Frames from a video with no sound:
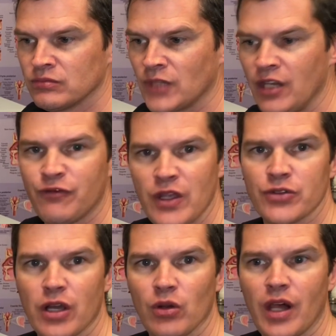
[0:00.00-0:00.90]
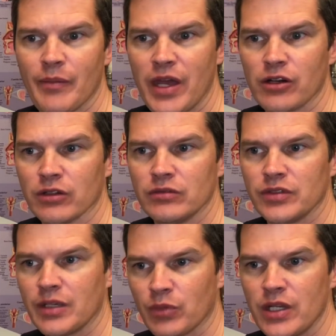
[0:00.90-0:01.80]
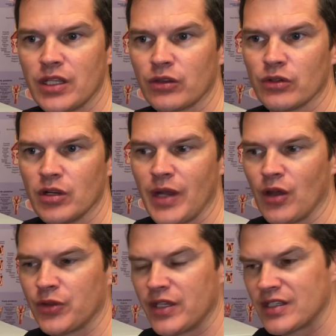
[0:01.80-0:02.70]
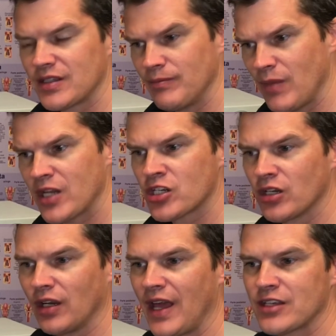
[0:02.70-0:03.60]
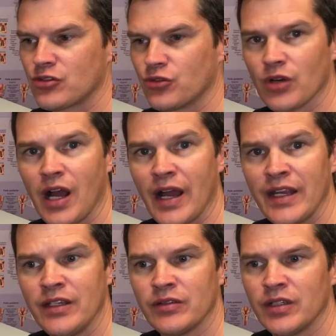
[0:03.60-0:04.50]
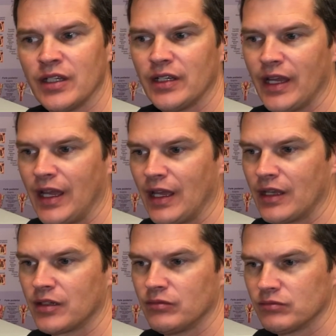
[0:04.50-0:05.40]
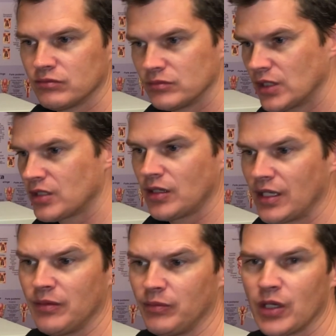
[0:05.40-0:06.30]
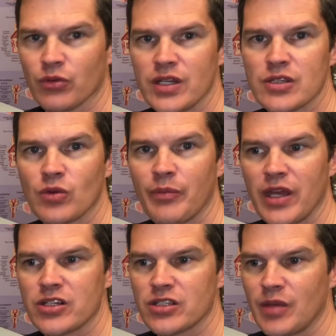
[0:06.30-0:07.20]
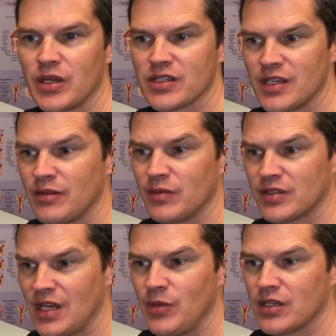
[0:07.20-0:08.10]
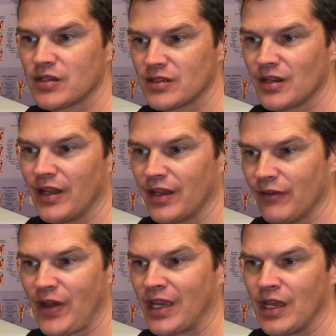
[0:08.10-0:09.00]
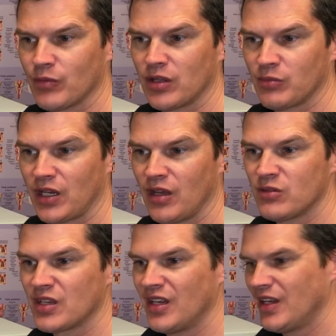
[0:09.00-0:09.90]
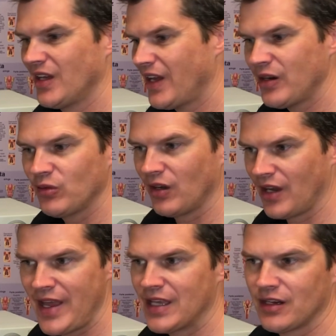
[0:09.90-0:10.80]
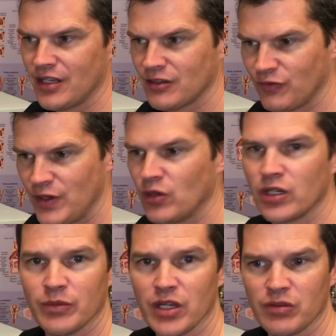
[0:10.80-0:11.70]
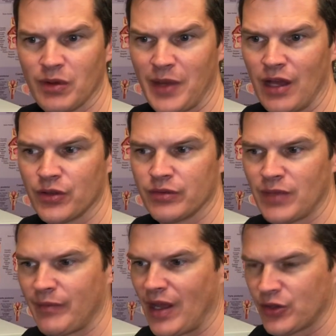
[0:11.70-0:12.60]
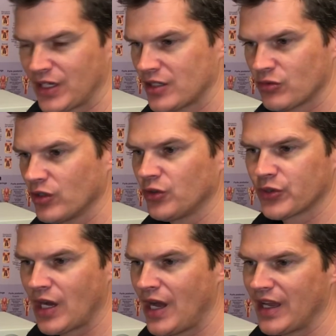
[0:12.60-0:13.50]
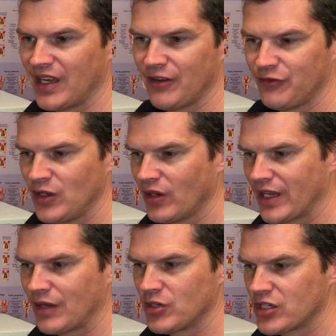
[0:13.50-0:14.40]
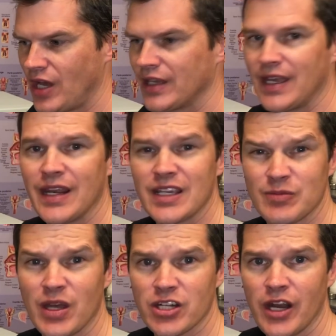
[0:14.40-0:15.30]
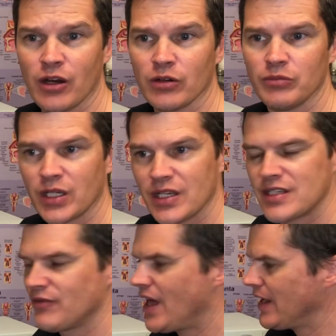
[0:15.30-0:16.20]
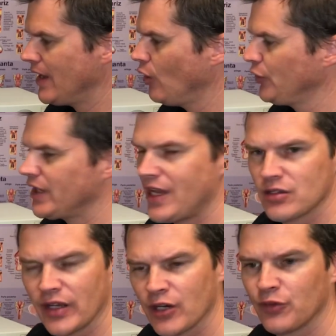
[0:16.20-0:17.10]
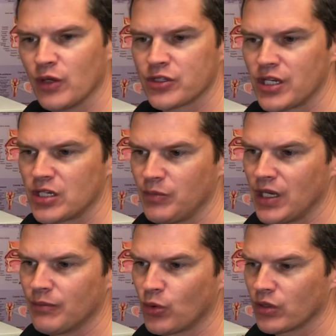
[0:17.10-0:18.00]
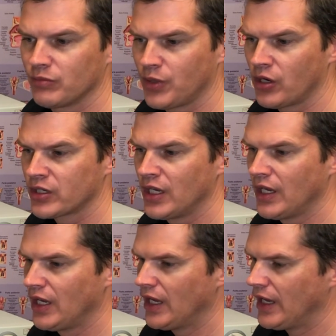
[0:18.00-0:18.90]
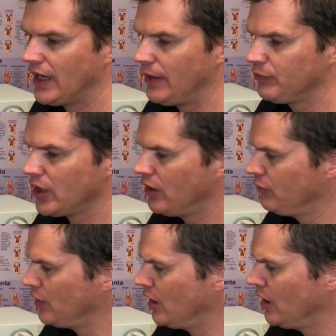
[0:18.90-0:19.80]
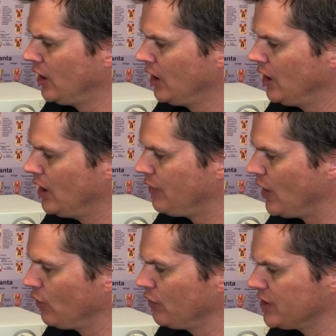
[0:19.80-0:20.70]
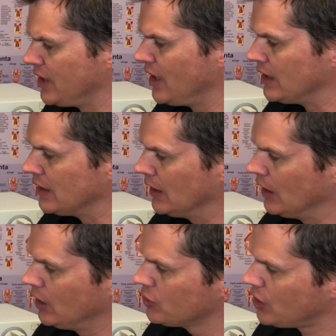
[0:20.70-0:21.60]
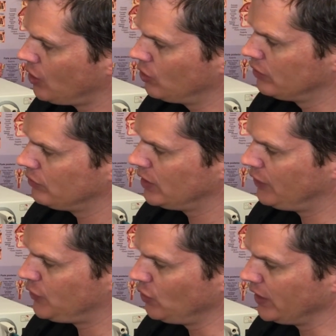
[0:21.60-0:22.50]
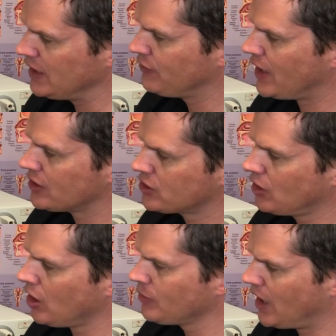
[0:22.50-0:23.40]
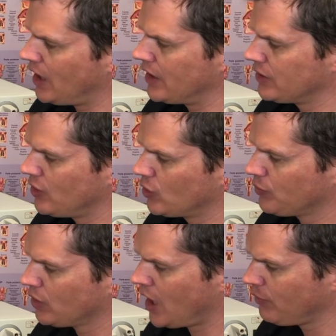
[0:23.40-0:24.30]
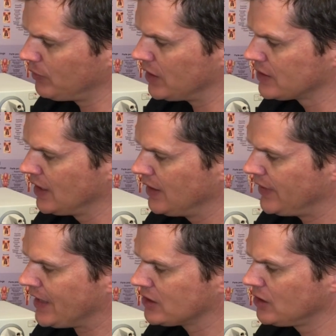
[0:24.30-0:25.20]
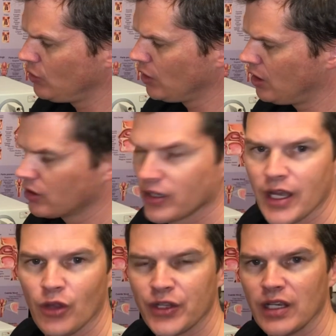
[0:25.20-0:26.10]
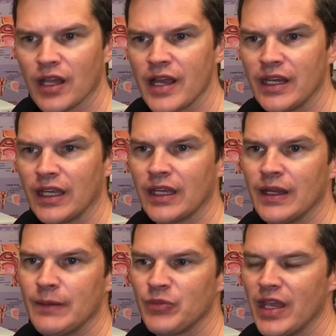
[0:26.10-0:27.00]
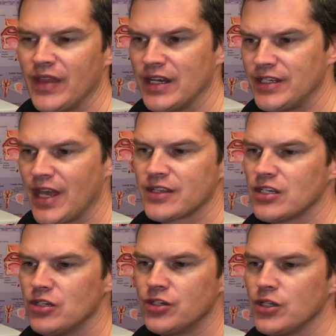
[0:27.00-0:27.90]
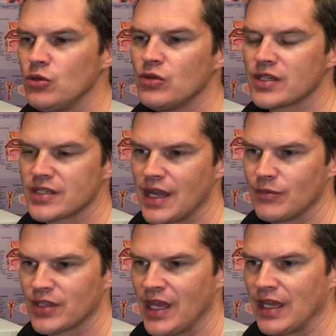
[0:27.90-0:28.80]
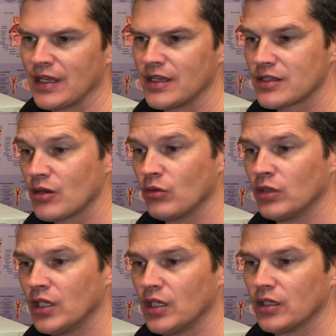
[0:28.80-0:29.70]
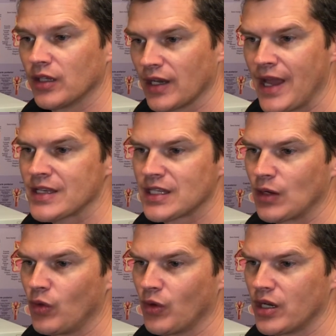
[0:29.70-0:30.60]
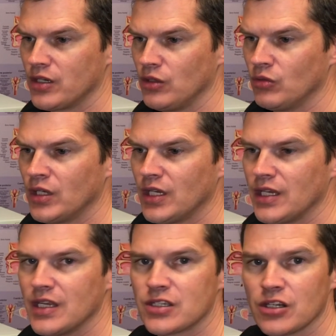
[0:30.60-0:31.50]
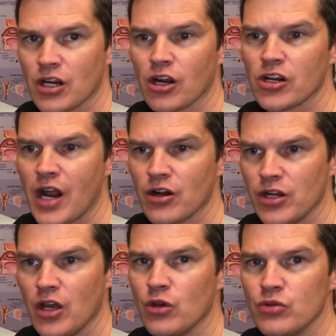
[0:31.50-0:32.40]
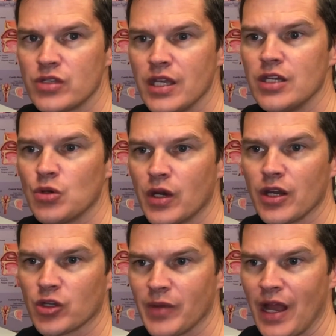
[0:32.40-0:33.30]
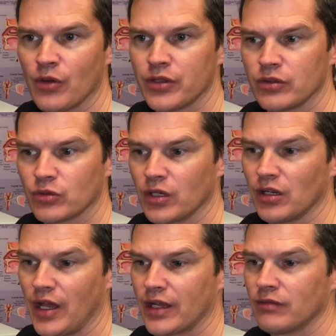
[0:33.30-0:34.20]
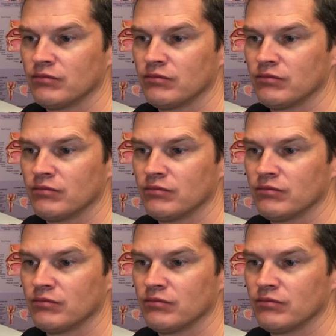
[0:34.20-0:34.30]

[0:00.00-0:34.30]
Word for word: it feels a whole lot better than breathing through your mouth. It's much less dry and that's again big reason why patients come in to see, see me is because they're like, if I can't breathe through my nose, I don't like it. It doesn't feel good to breathe through my mouth. My mouth gets real dry and I feel like I'm just not getting as much air because of that healthy nasal airflow is such a big important part um, of, uh, of how we're designed. So if you leave that scar behind though, the problem is that's no longer healthy lining and it doesn't do the same thing. And so the last thing we want to do is to turn our nose into another mouth, where you're like,